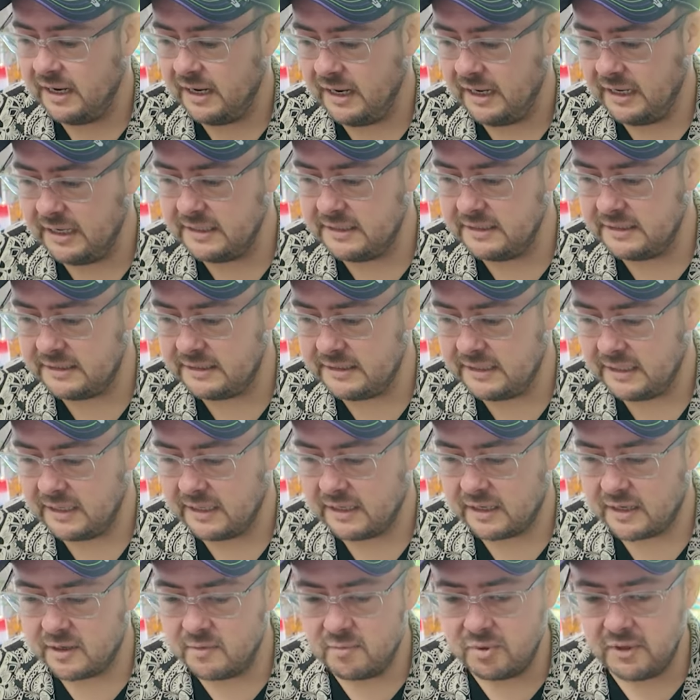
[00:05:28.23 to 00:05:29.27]
is
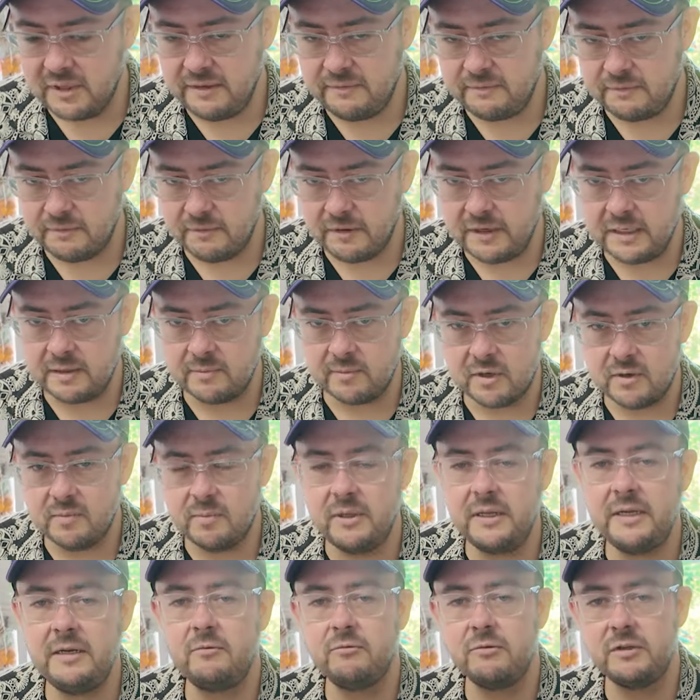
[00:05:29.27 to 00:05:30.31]
complete freedom,
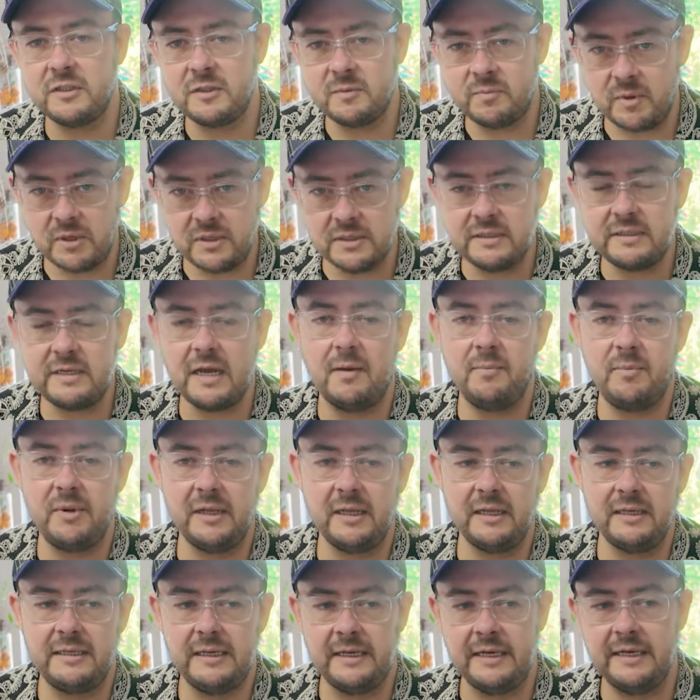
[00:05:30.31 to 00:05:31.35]
complete
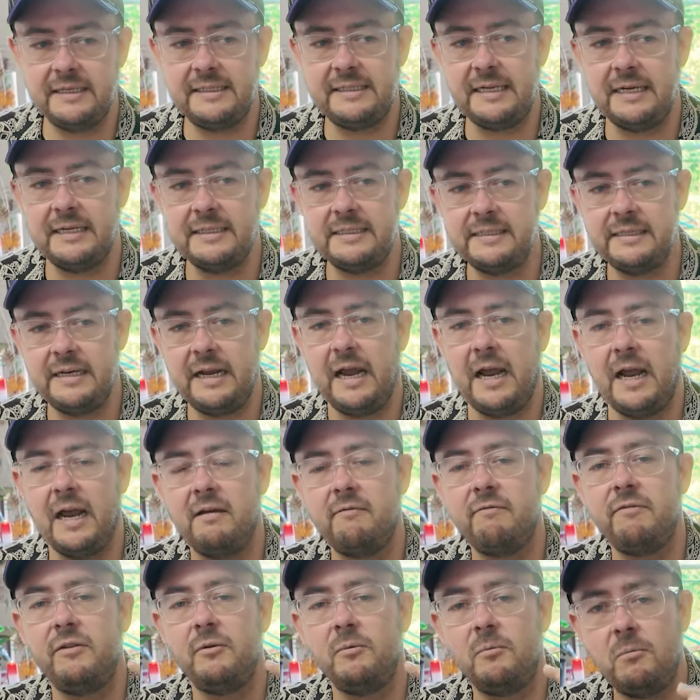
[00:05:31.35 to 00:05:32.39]
responsibility. It doesn't
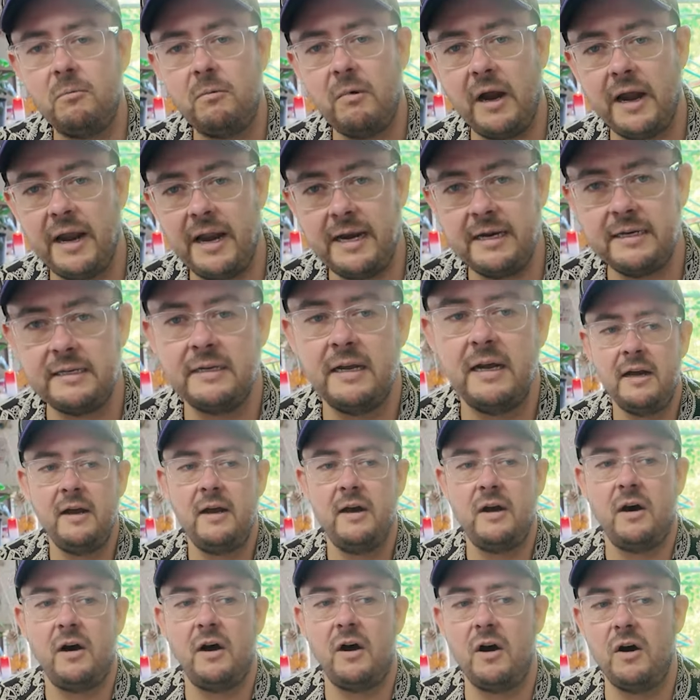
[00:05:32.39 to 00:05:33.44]
have the weight
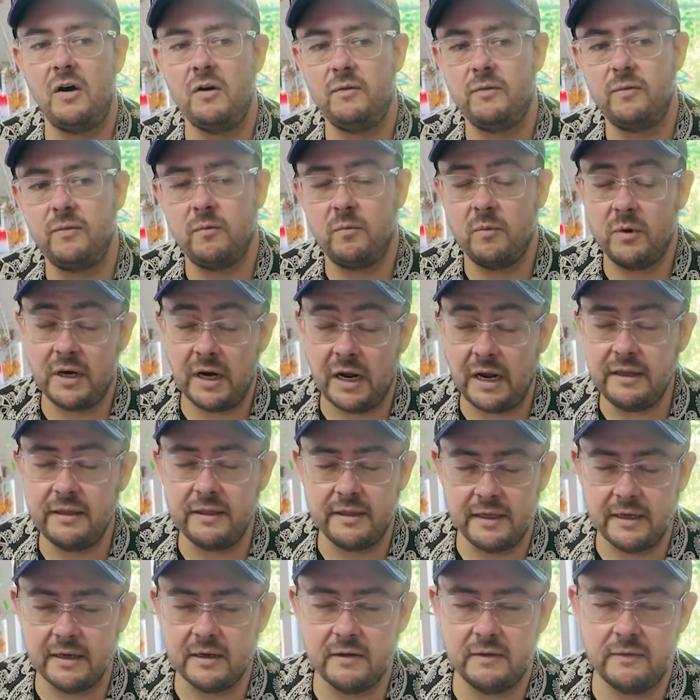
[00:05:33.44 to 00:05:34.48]
of what I
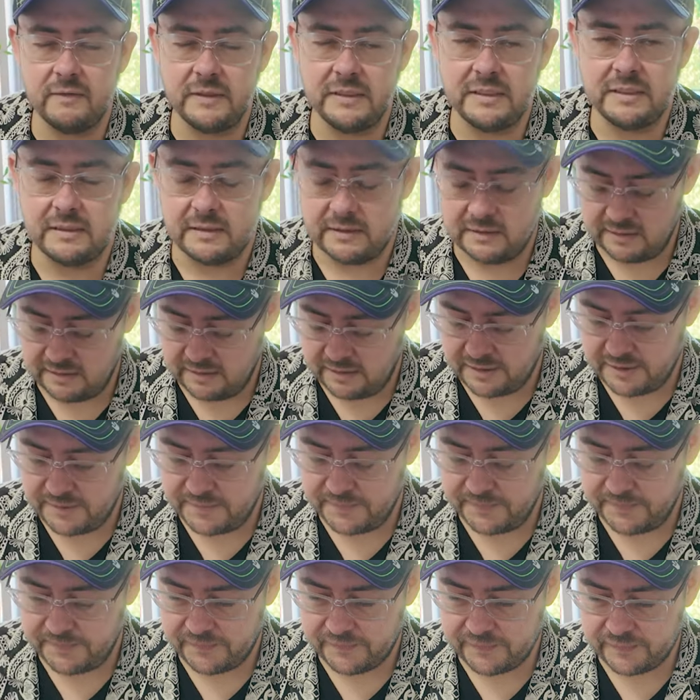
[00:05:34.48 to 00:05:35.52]
think of as
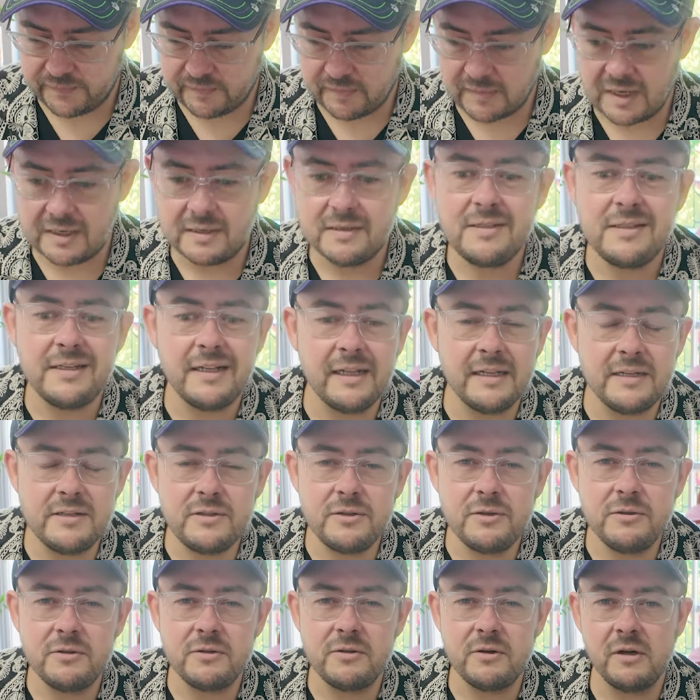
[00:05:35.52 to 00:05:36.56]
um, silly
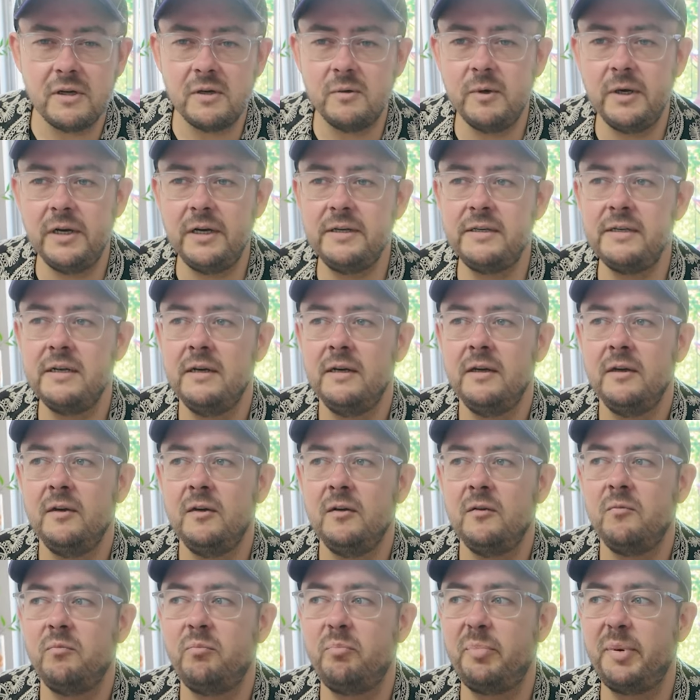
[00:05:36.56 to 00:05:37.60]
is too strong a word,
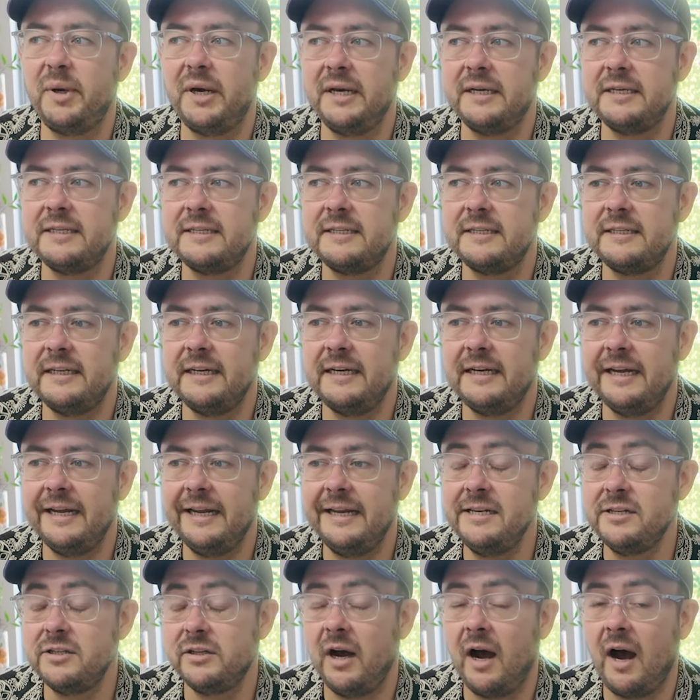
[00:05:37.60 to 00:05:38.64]
but
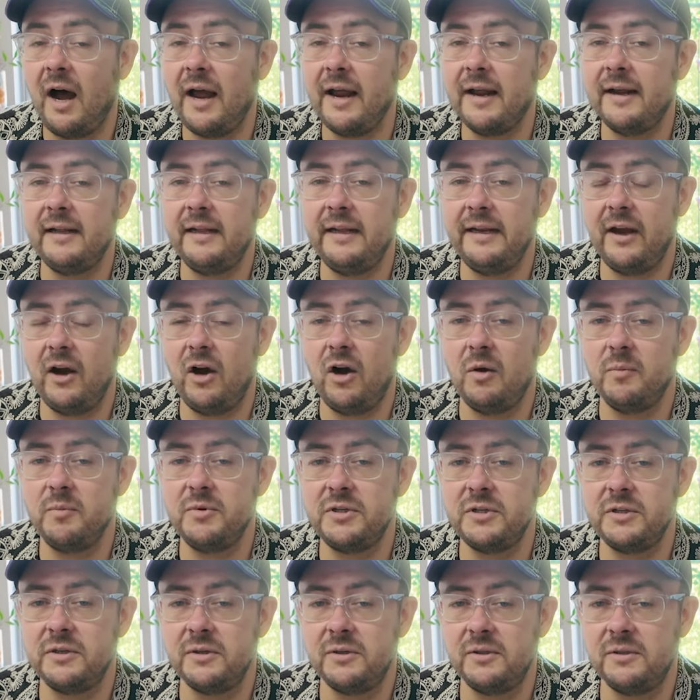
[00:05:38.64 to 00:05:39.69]
entirely
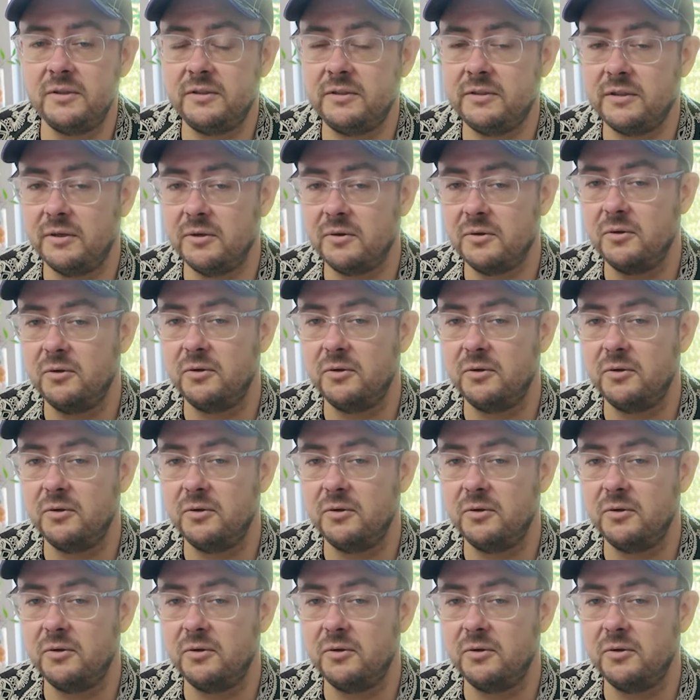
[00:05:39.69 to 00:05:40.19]
optional so